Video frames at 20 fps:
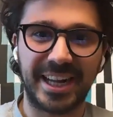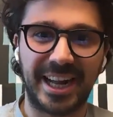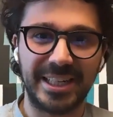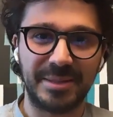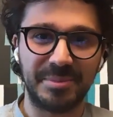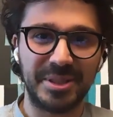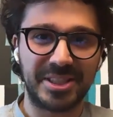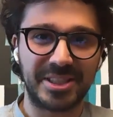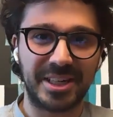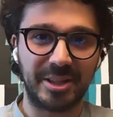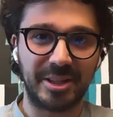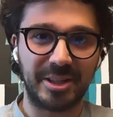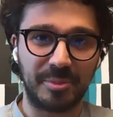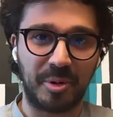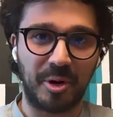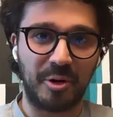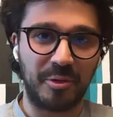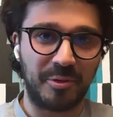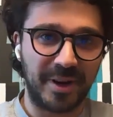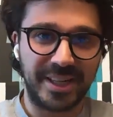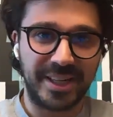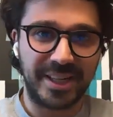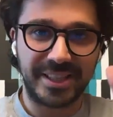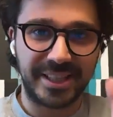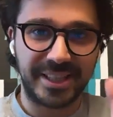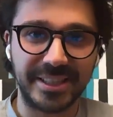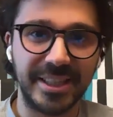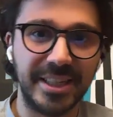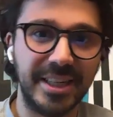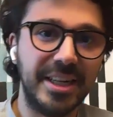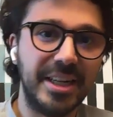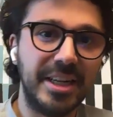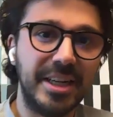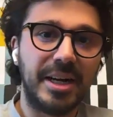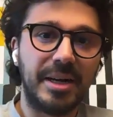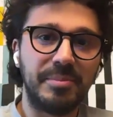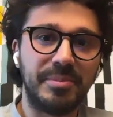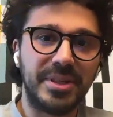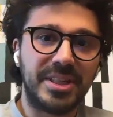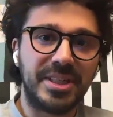Like I had been trying to perfect that
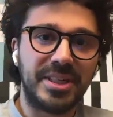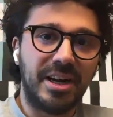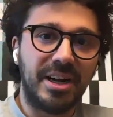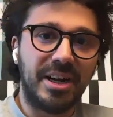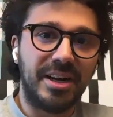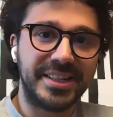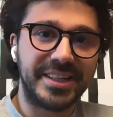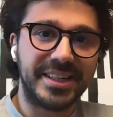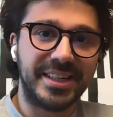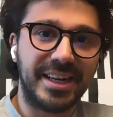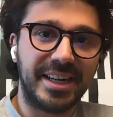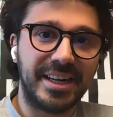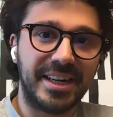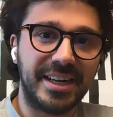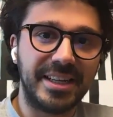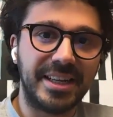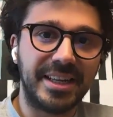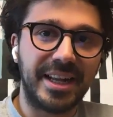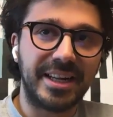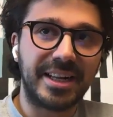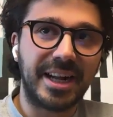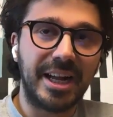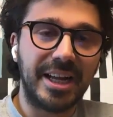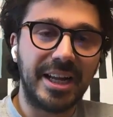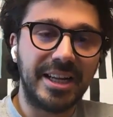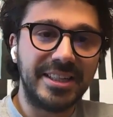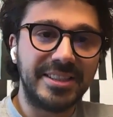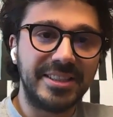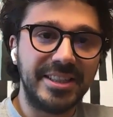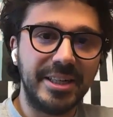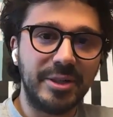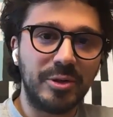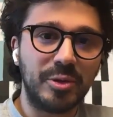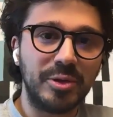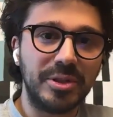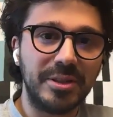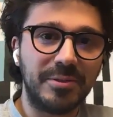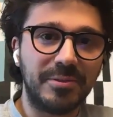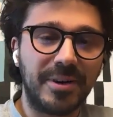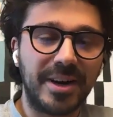because like I
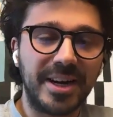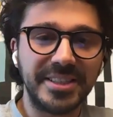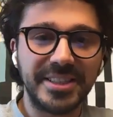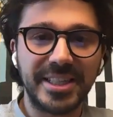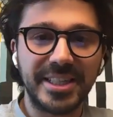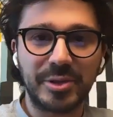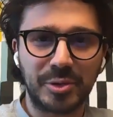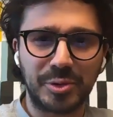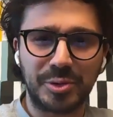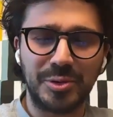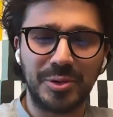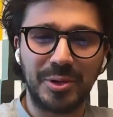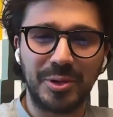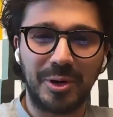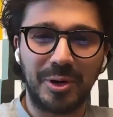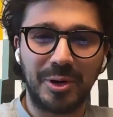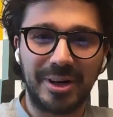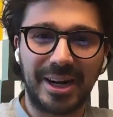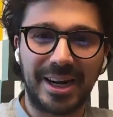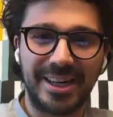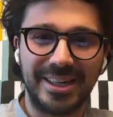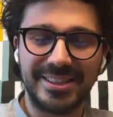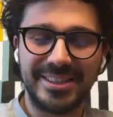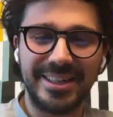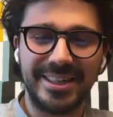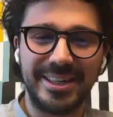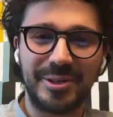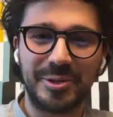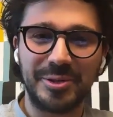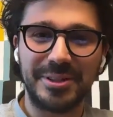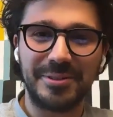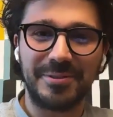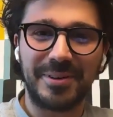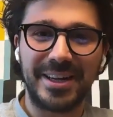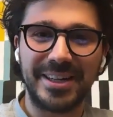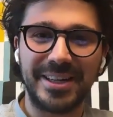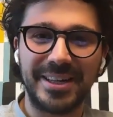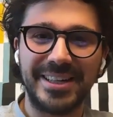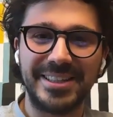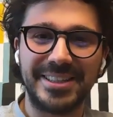really couldn't find a tool, or I really
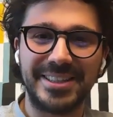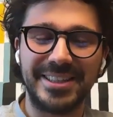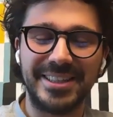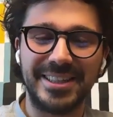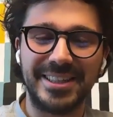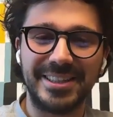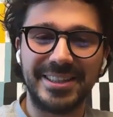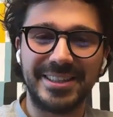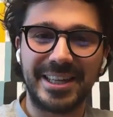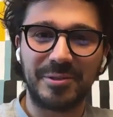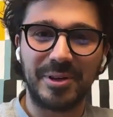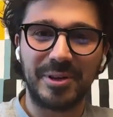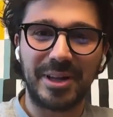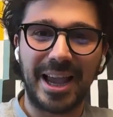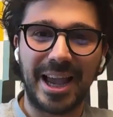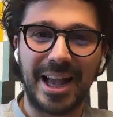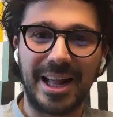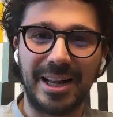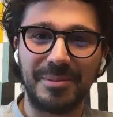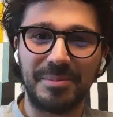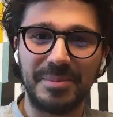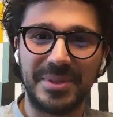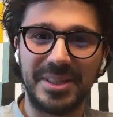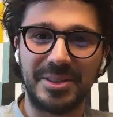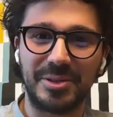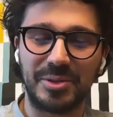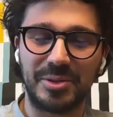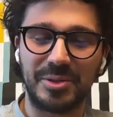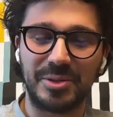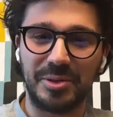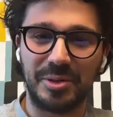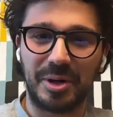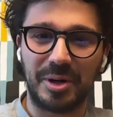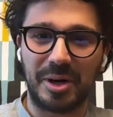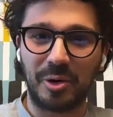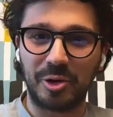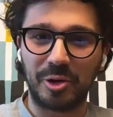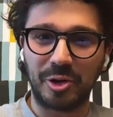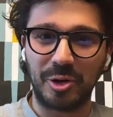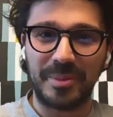couldn't find anything that will help me
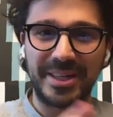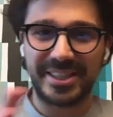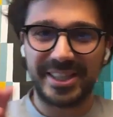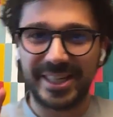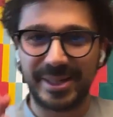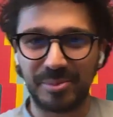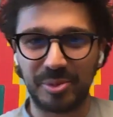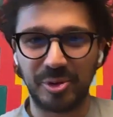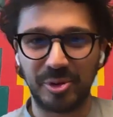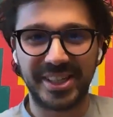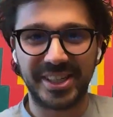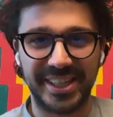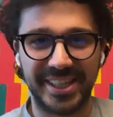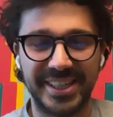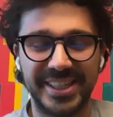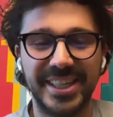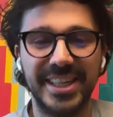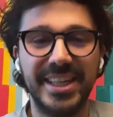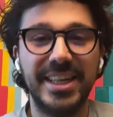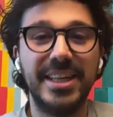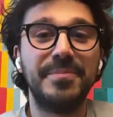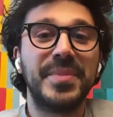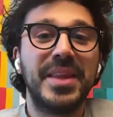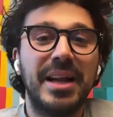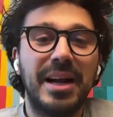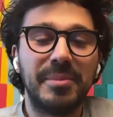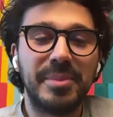to automate this process.